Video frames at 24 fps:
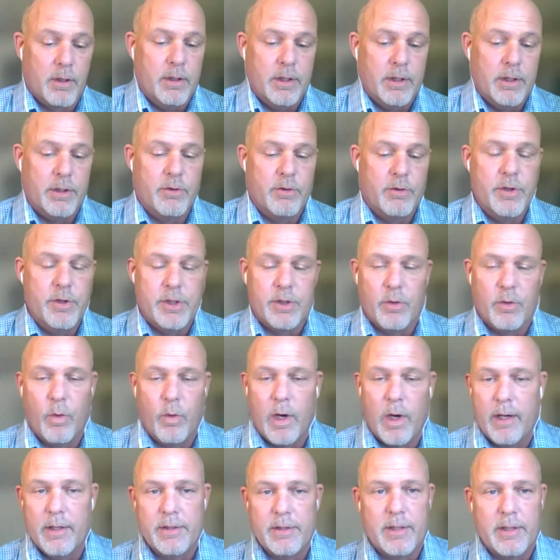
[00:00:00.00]
Increased
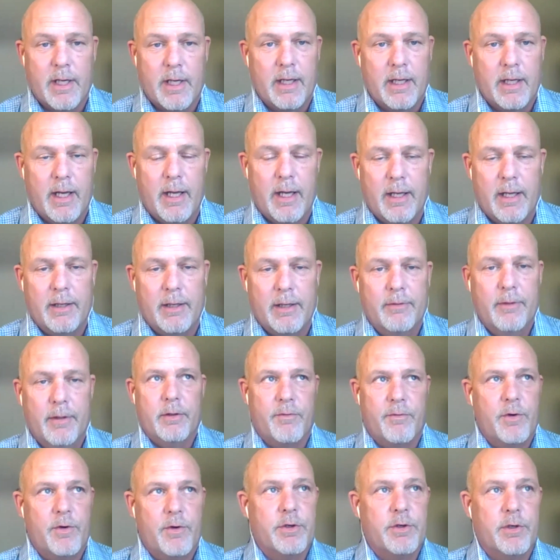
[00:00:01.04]
awareness on the
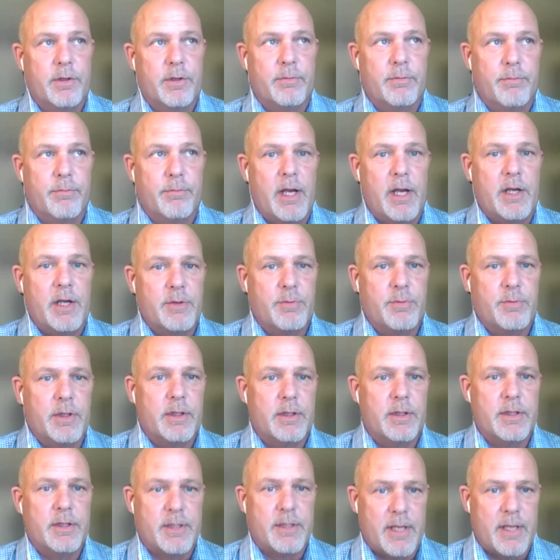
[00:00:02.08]
refrigerant
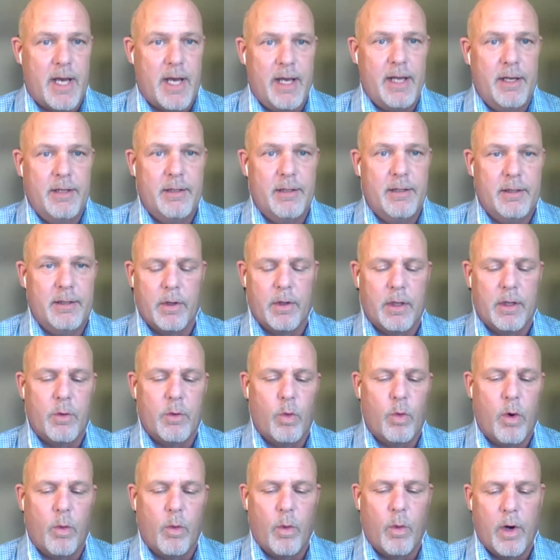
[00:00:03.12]
management side
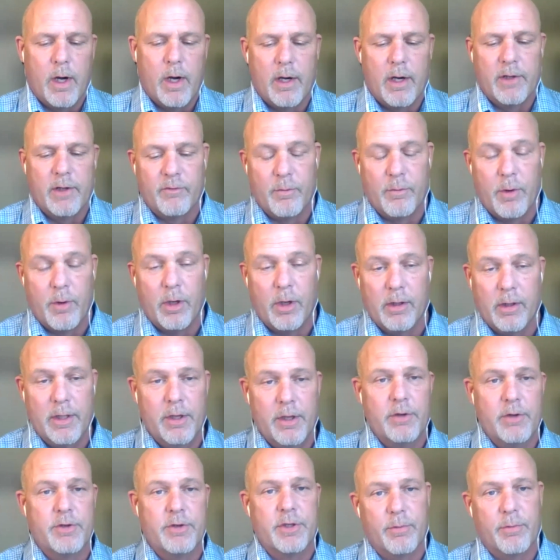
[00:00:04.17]
and awareness from our
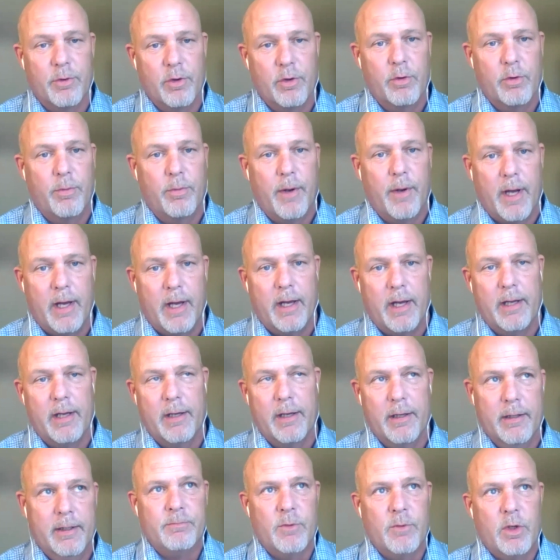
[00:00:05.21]
leadership group
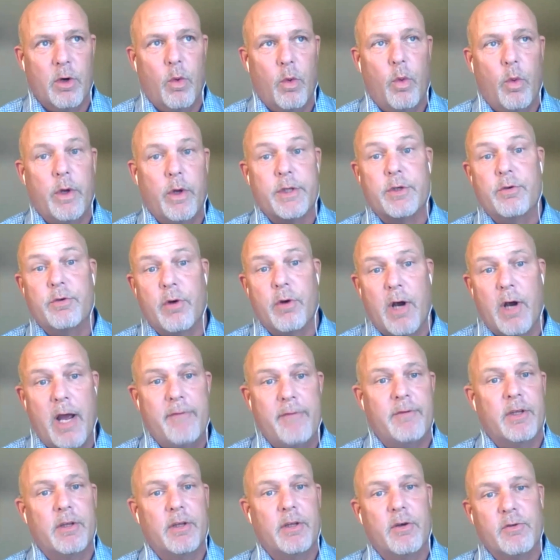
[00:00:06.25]
on what's
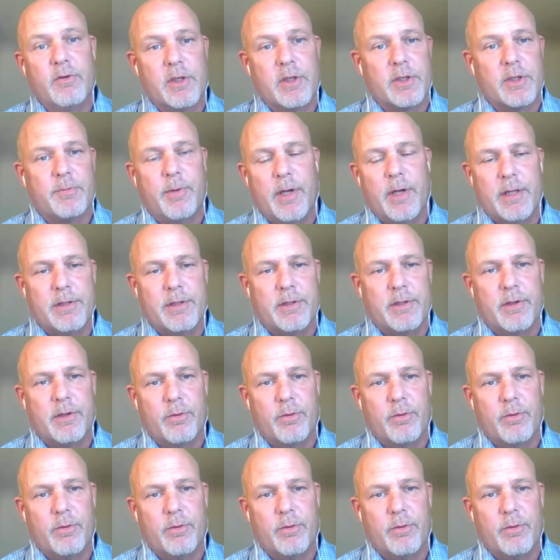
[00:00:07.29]
driving those expenses.